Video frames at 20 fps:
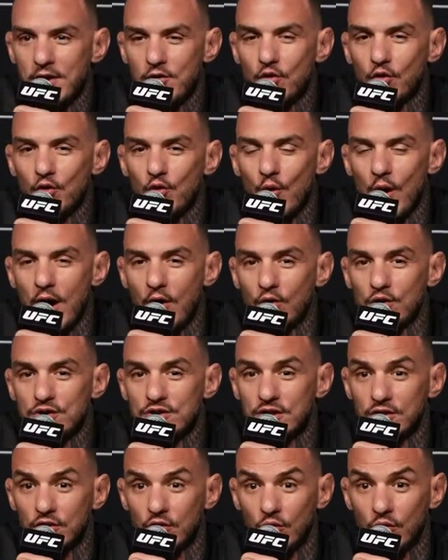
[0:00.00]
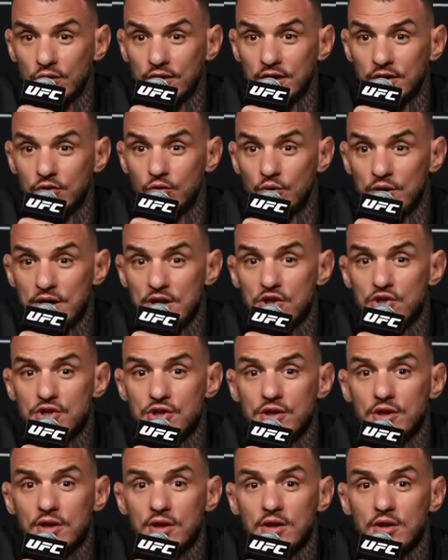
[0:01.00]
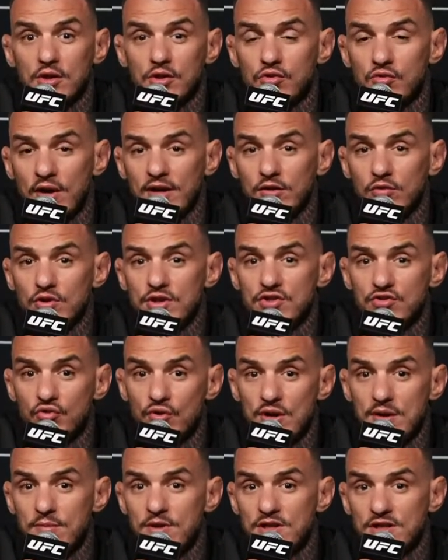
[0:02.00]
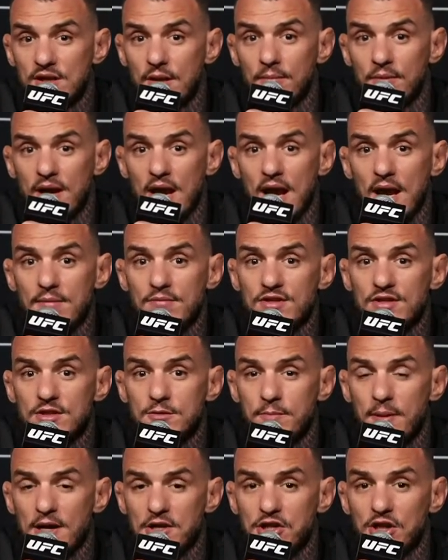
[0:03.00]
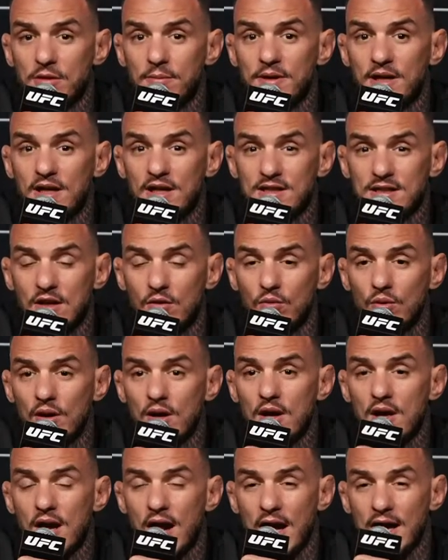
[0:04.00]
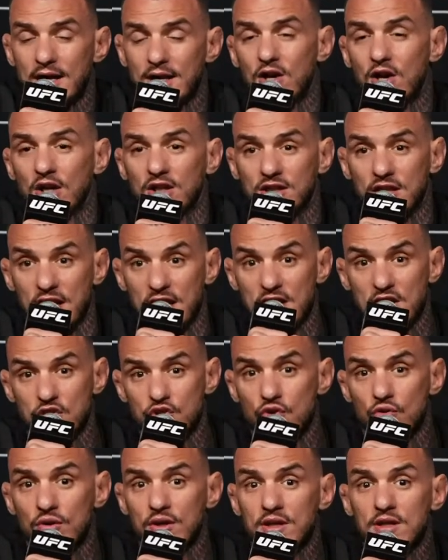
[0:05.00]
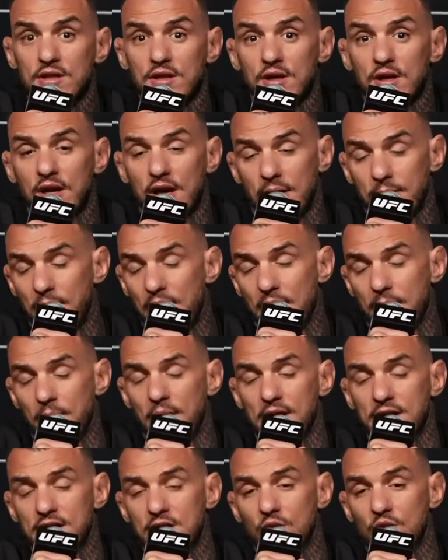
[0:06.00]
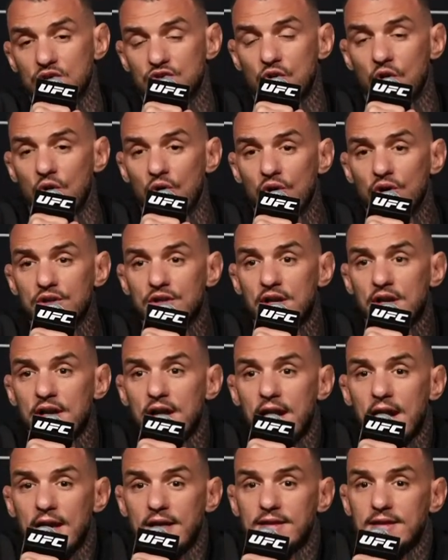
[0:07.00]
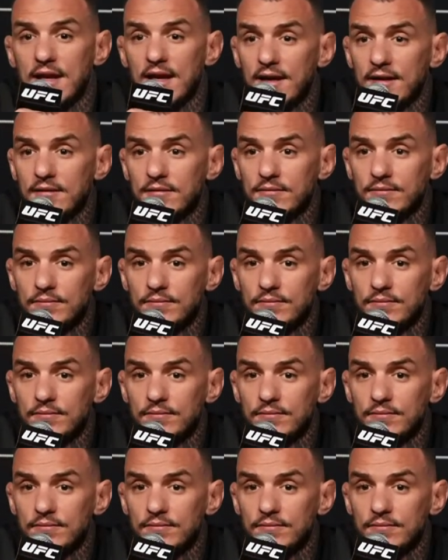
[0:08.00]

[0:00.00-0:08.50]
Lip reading: Guru. I wasn't on the Twitch, tried to stream in some games, especially because I got injured, my knee was hurt, and then